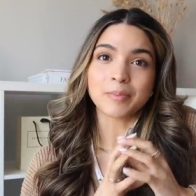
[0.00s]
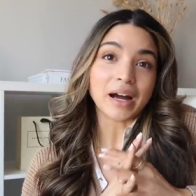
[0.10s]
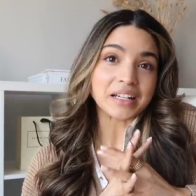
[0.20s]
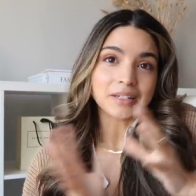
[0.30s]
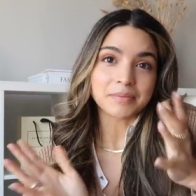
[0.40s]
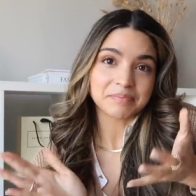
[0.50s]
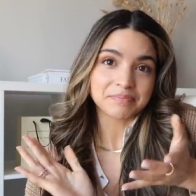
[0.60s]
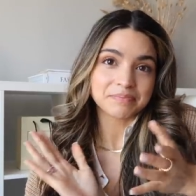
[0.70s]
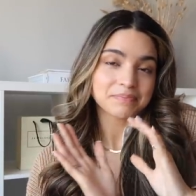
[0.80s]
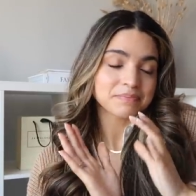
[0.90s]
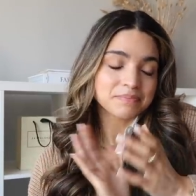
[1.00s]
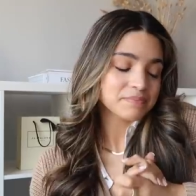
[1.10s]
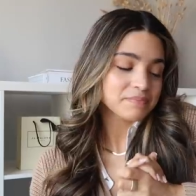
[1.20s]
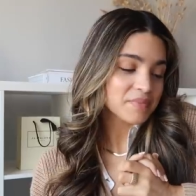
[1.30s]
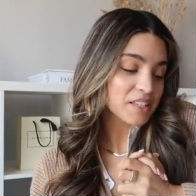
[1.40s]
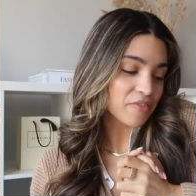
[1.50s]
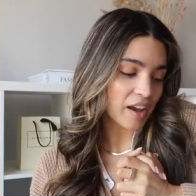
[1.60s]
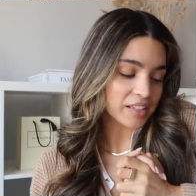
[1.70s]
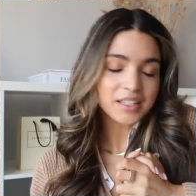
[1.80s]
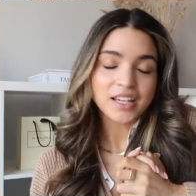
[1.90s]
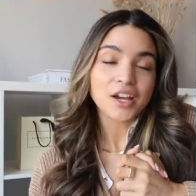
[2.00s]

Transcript: but it's fine.